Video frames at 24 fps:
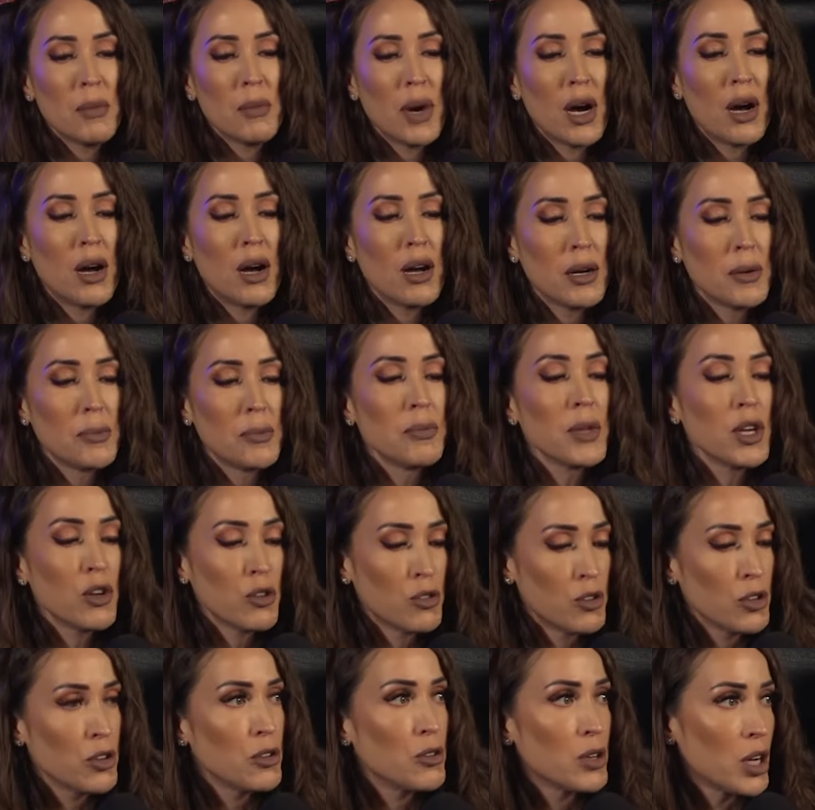mom, you
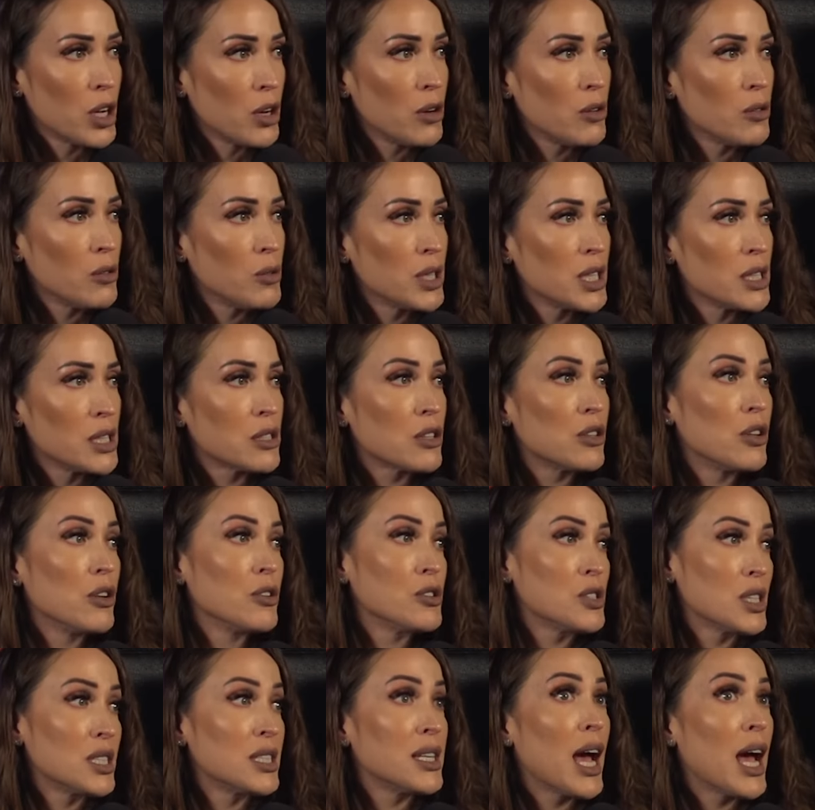do know when it's
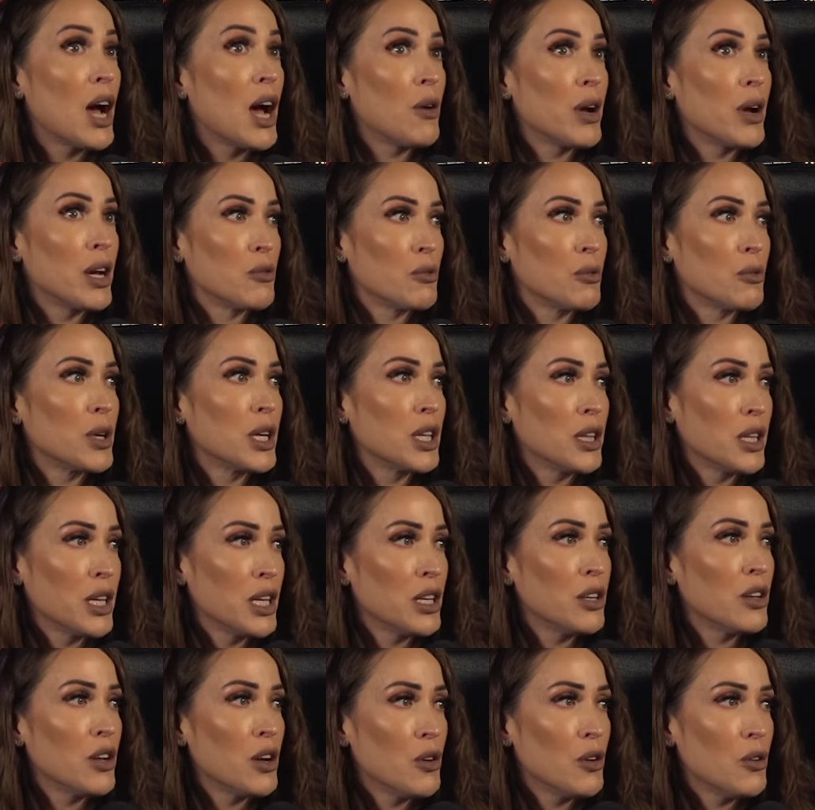close. And now I really
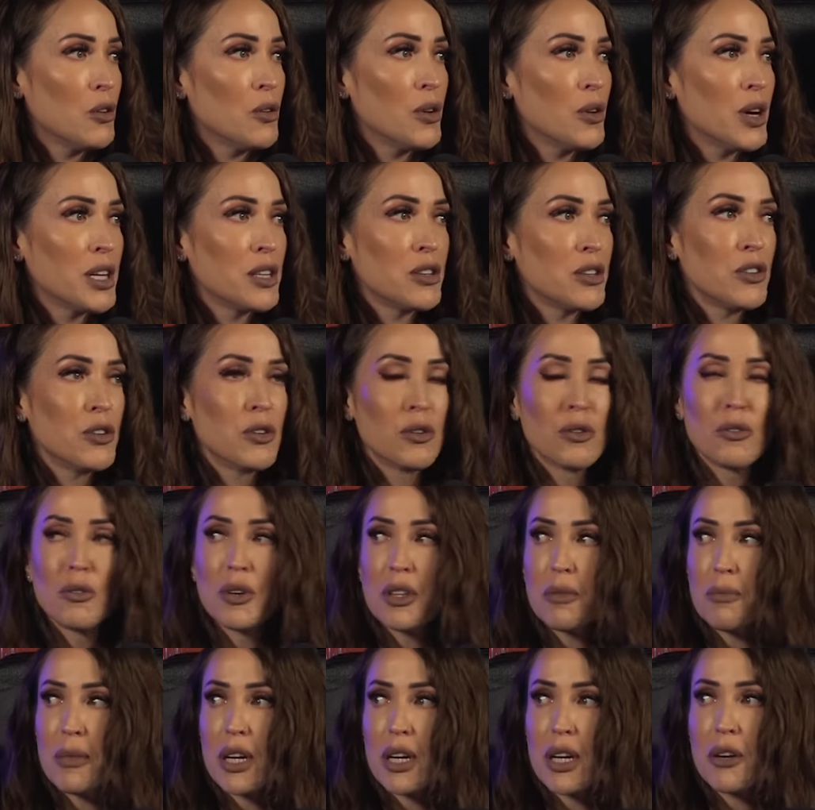know. I knew
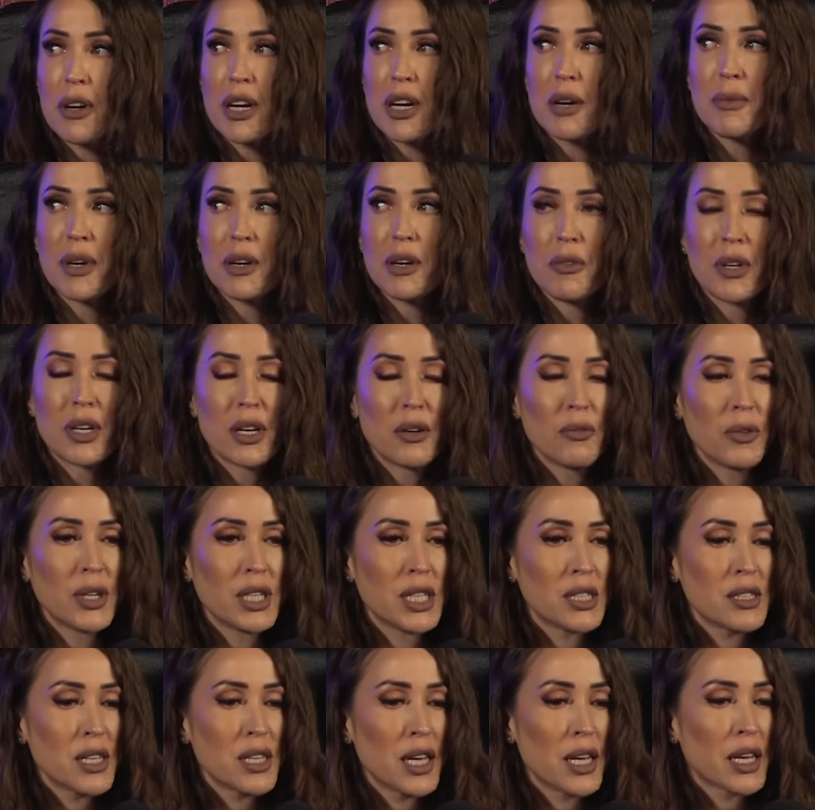with my grandma when I went
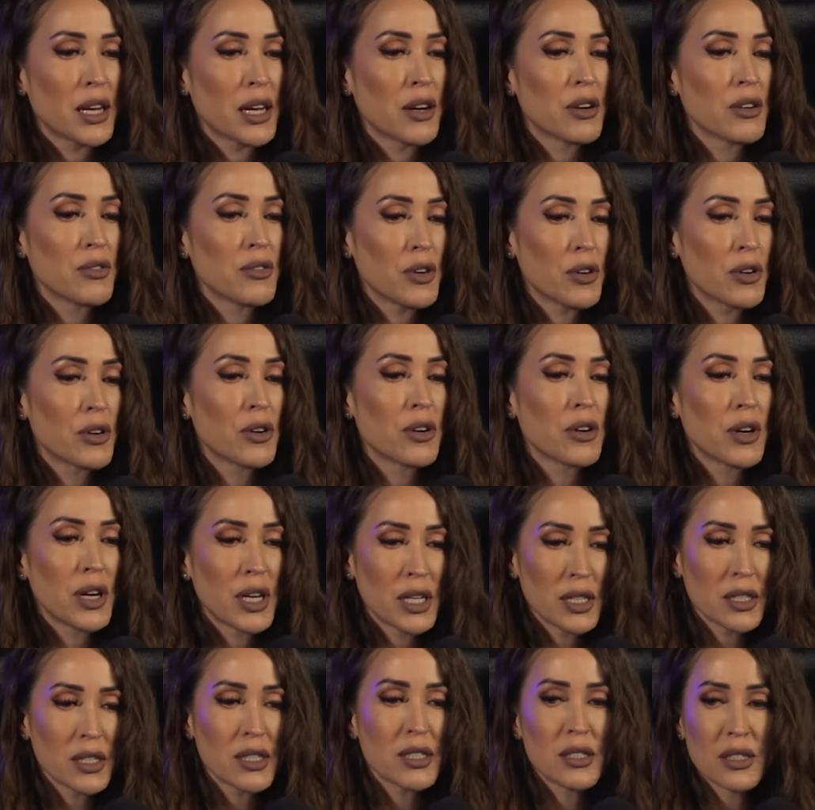to take care of her,
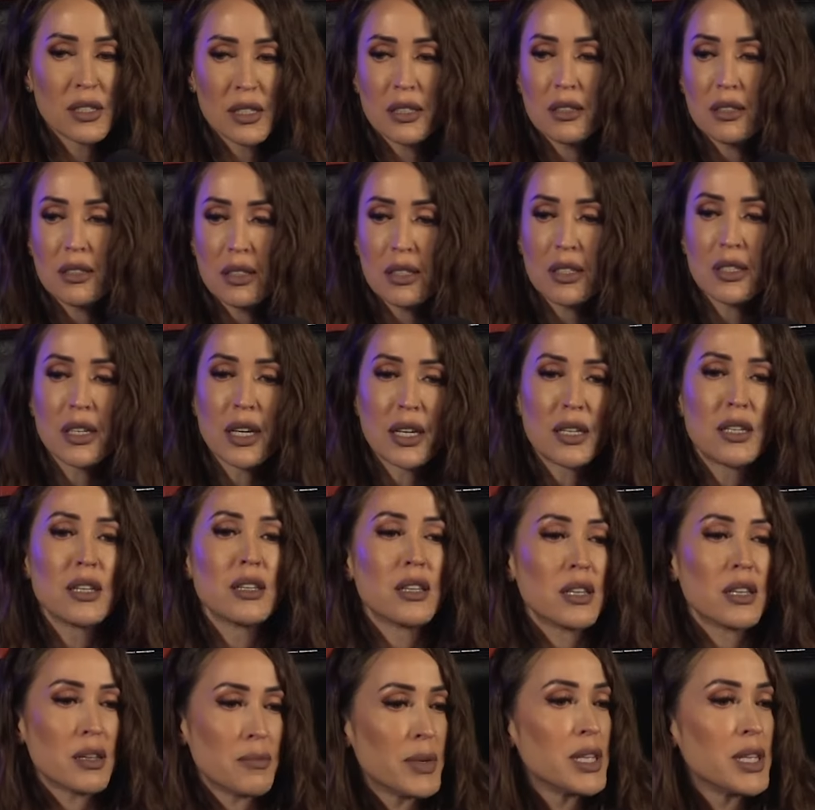I said to
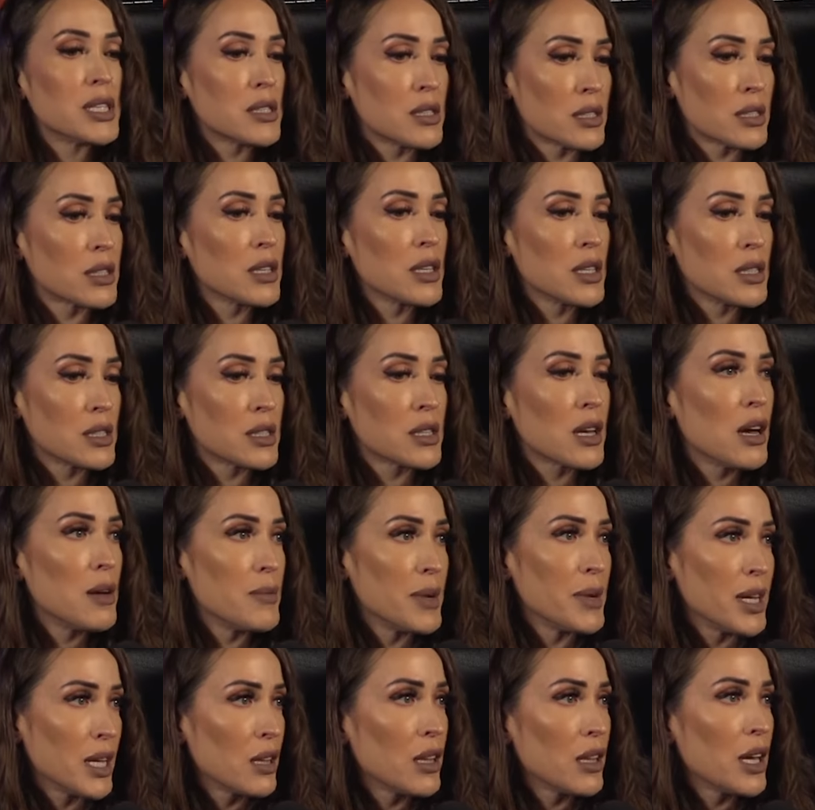them, it's
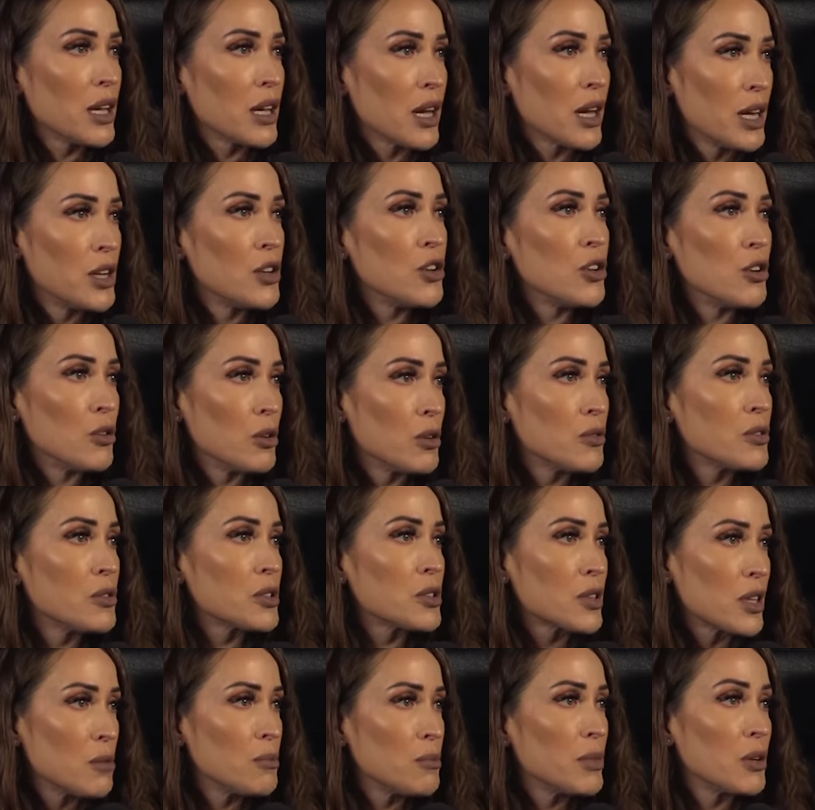coming. Like, I knew it was
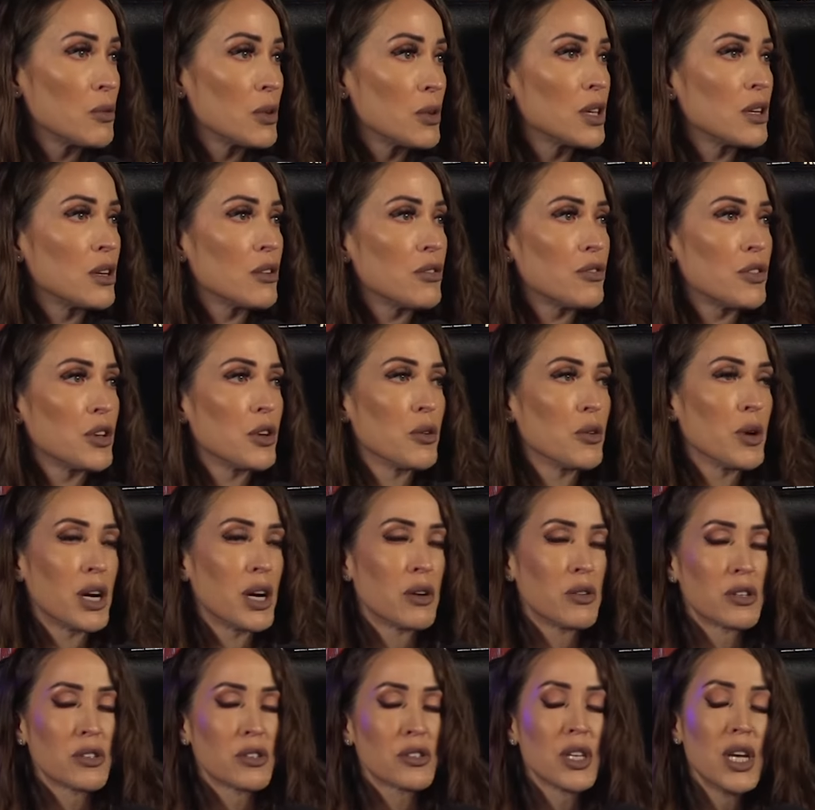going to be within a few
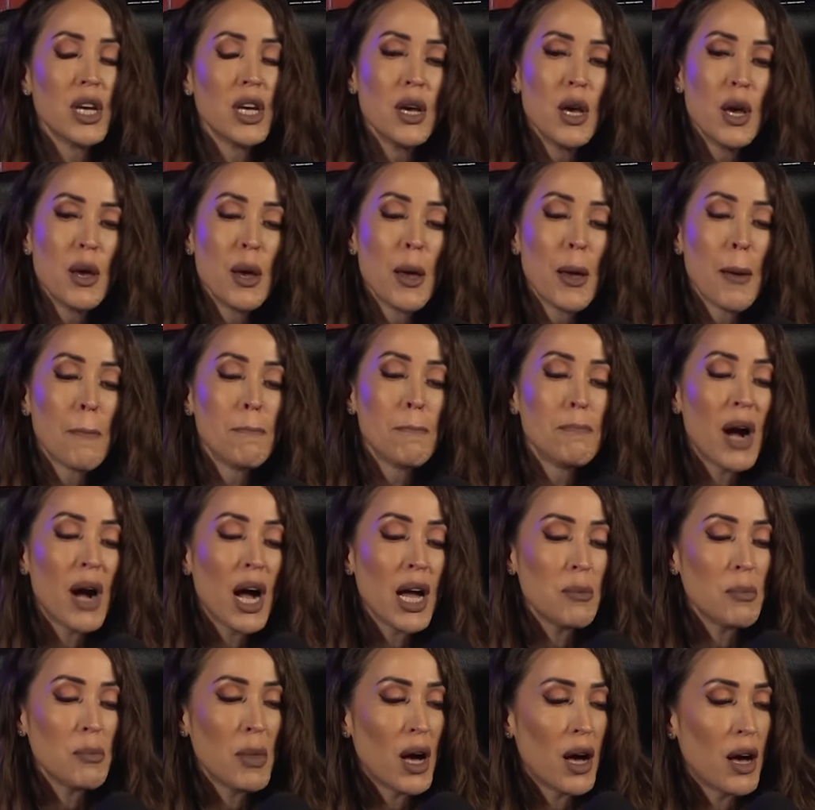hours.
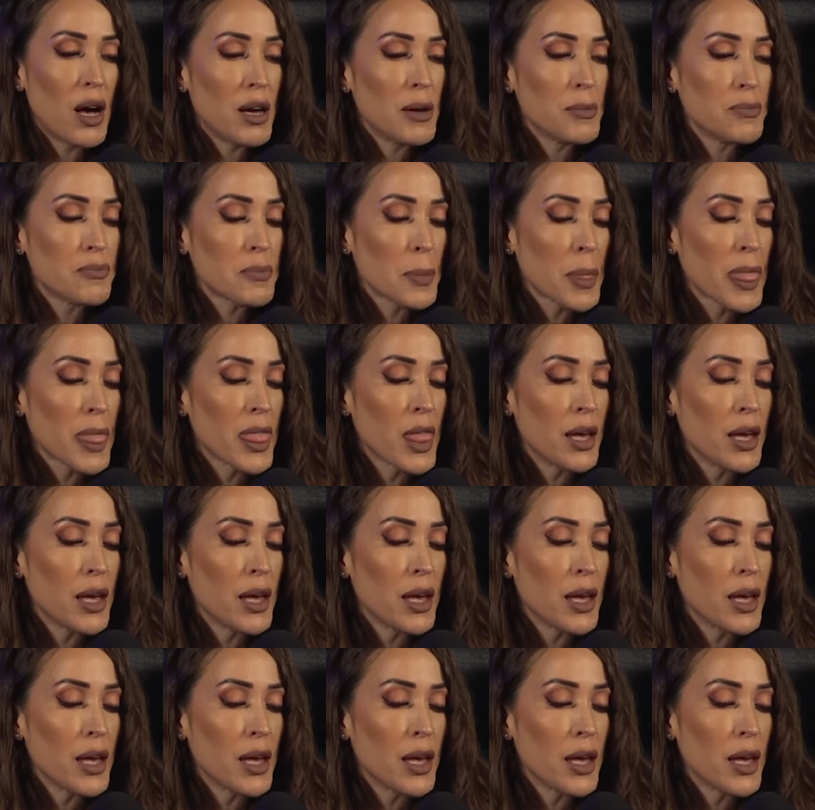My mom,